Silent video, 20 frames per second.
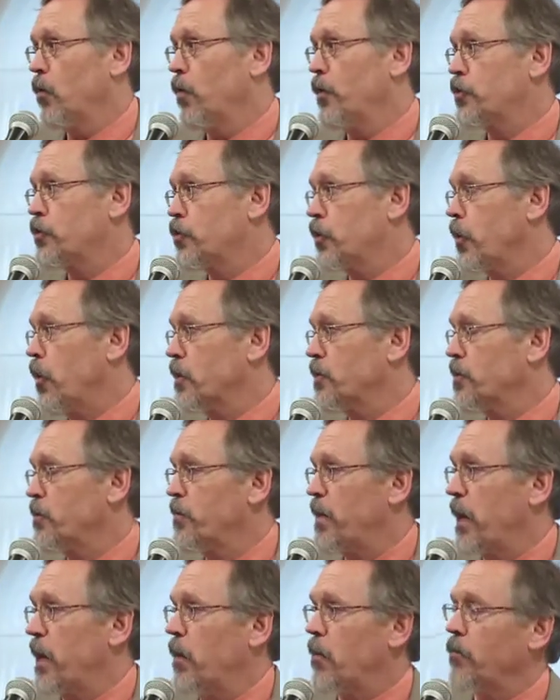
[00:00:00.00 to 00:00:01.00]
which talked
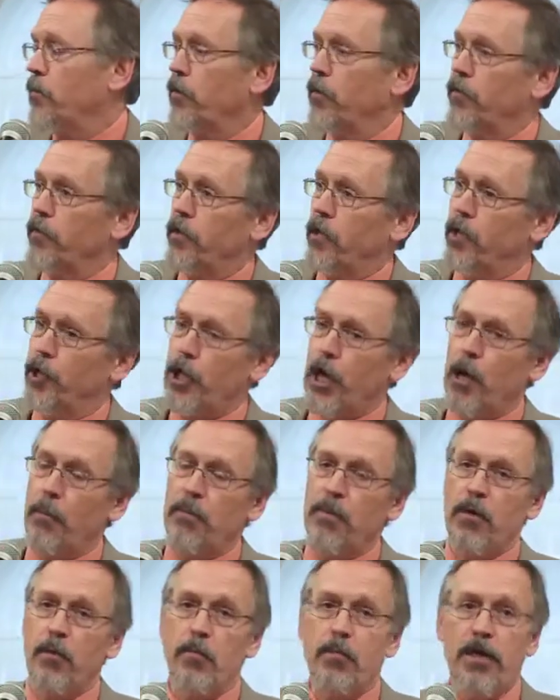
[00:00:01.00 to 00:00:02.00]
about the
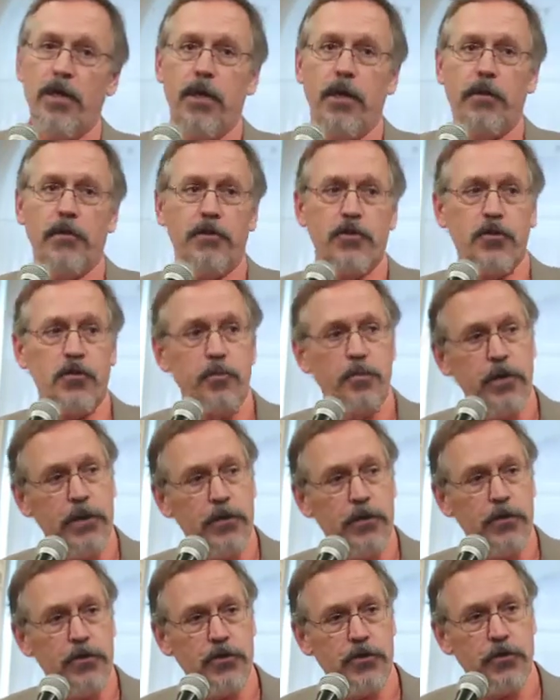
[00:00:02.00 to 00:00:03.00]
Lenape being the
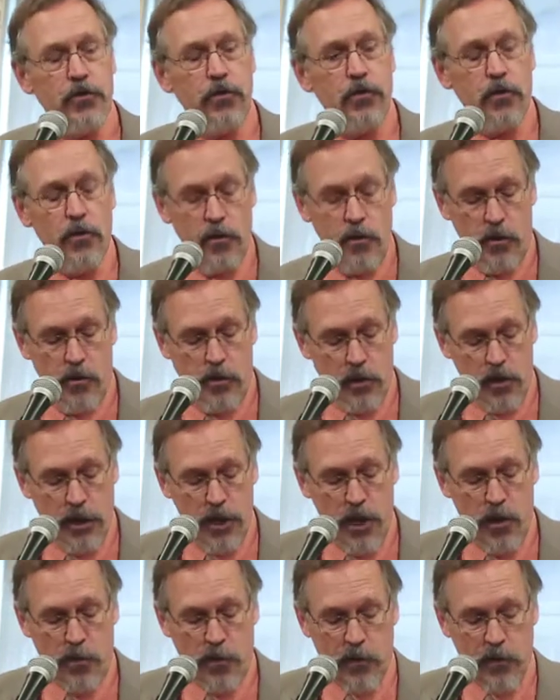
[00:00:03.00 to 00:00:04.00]
spiritual
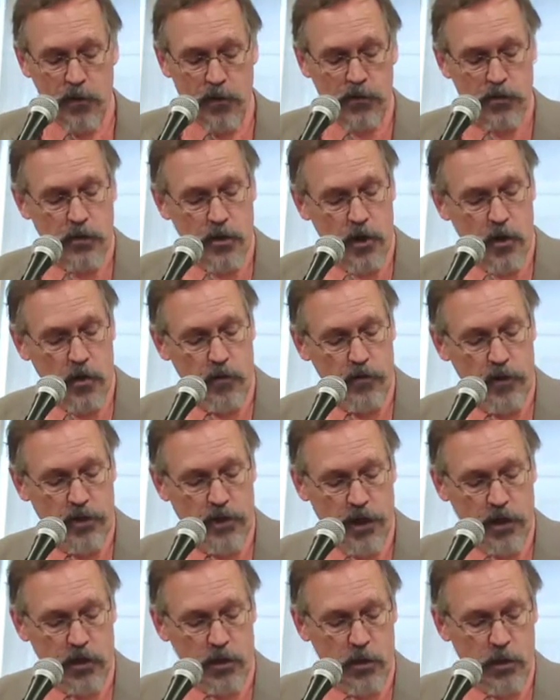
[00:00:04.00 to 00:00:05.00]
keepers of the
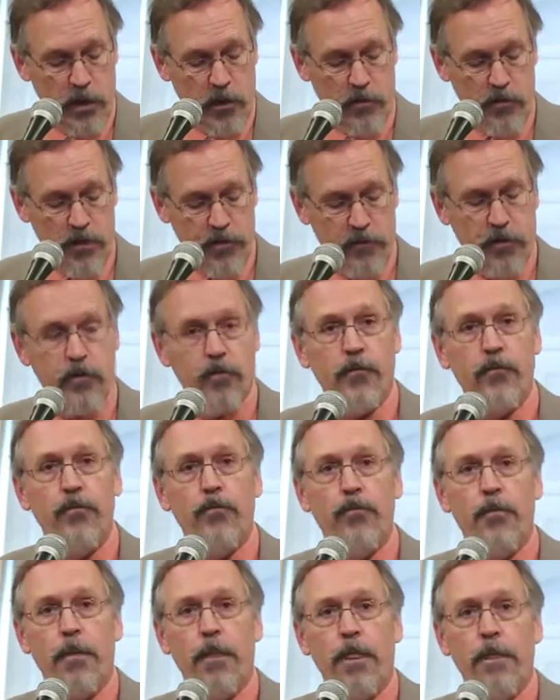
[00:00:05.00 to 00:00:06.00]
Delaware River.
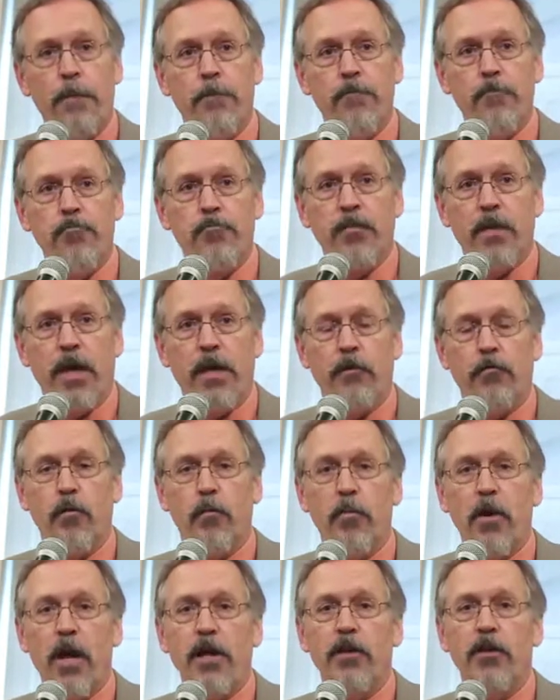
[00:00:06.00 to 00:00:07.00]
And it
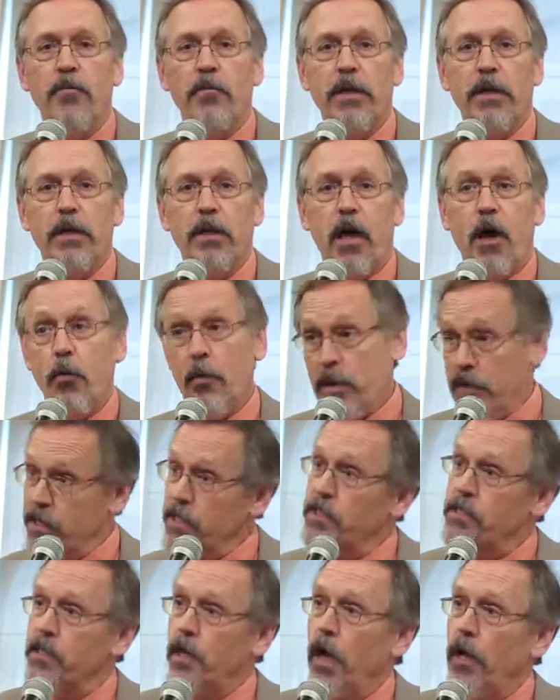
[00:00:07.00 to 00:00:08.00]
reminded me a lot. We
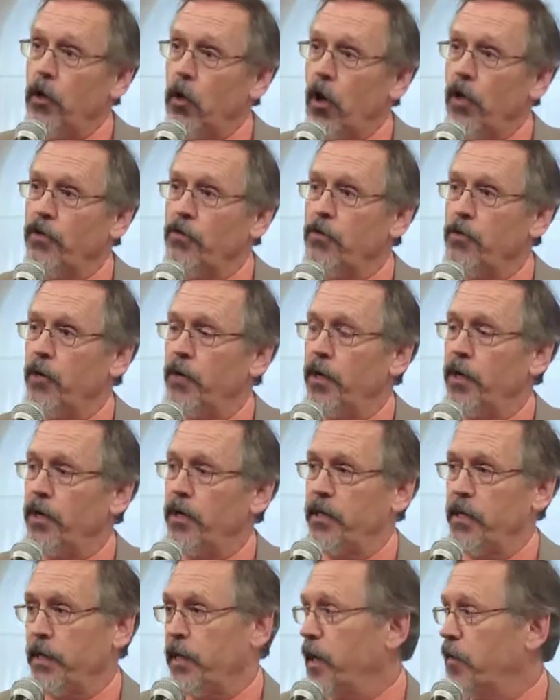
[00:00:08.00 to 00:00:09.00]
did sign on to it.
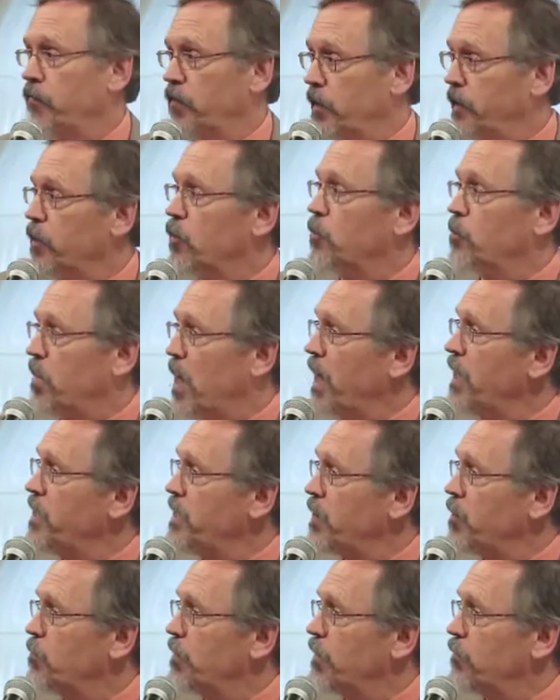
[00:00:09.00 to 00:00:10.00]
It didn't have legal
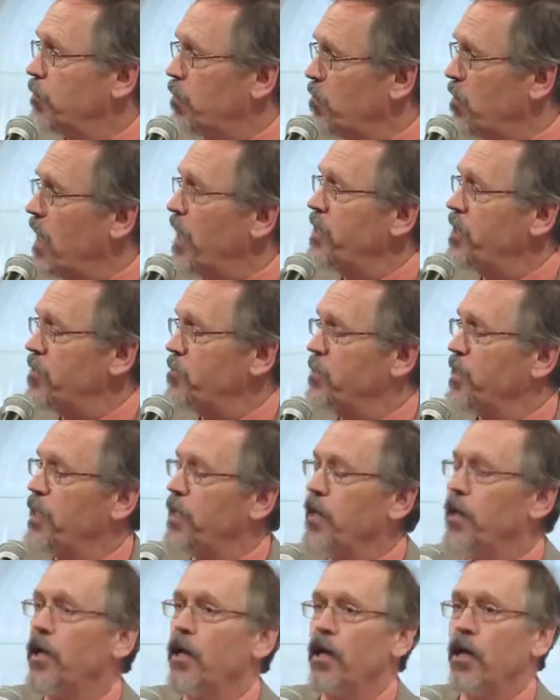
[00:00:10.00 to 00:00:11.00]
binding, but it reminded
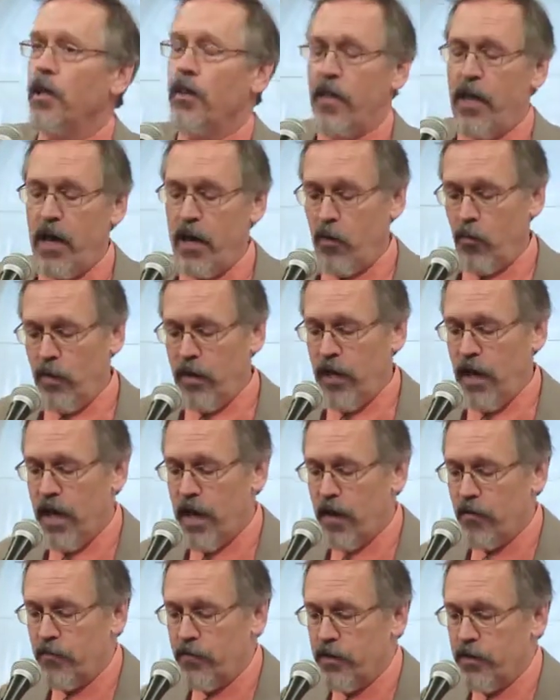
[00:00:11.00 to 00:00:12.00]
me that we
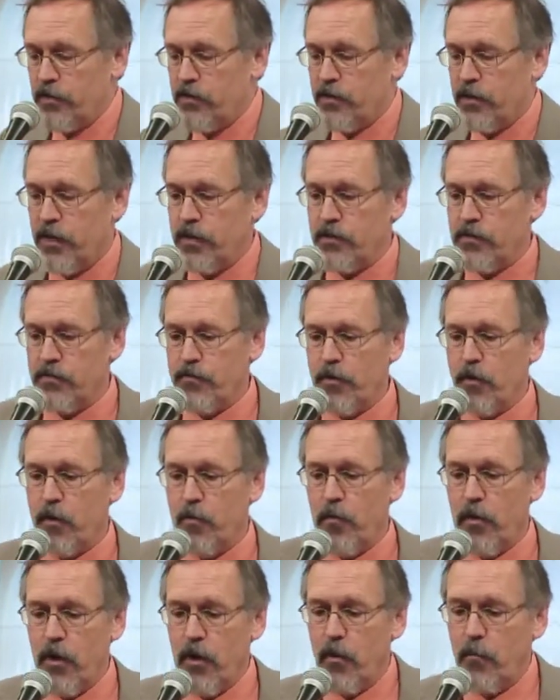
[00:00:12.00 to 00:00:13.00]
have this sense
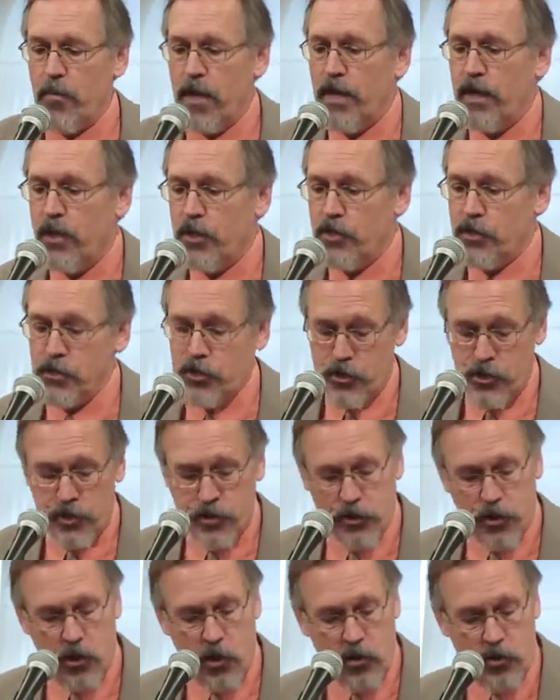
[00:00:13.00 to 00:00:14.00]
from many
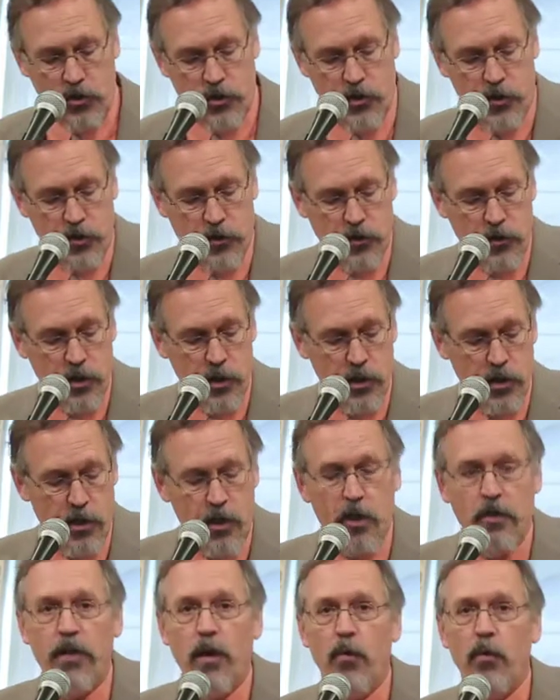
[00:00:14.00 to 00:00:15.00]
indigenous cultures
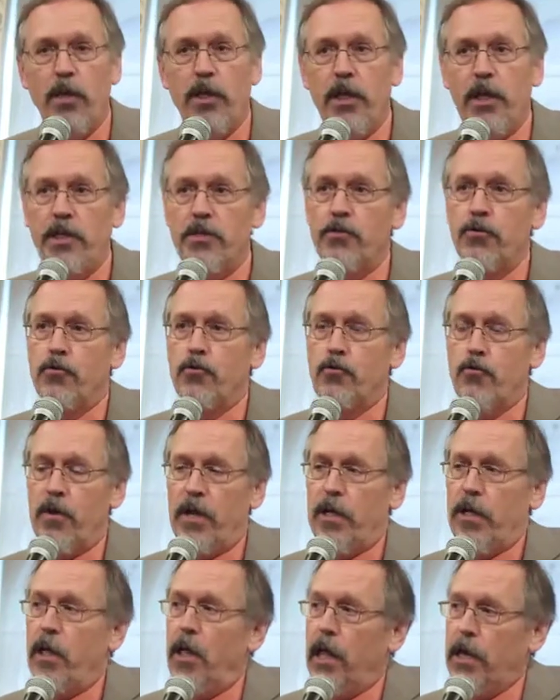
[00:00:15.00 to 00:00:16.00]
that we need to
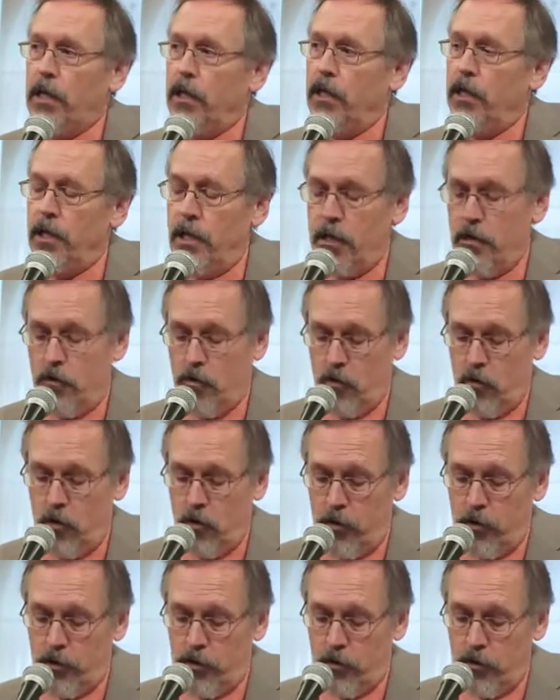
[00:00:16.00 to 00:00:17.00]
tread lightly
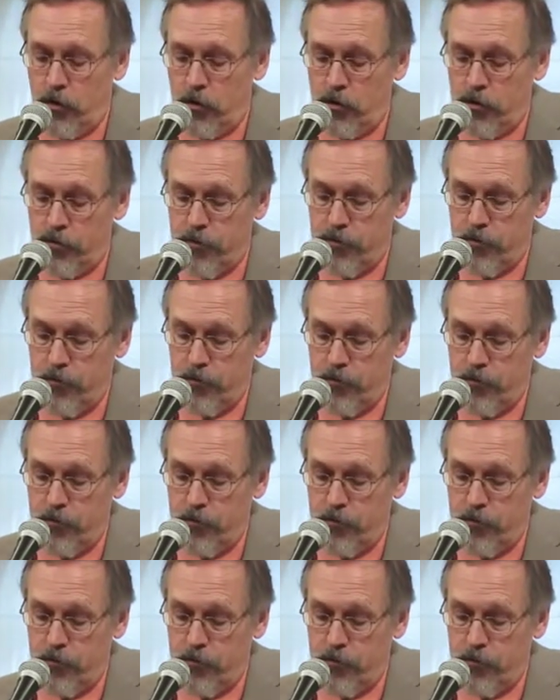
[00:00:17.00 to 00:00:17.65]
on earth.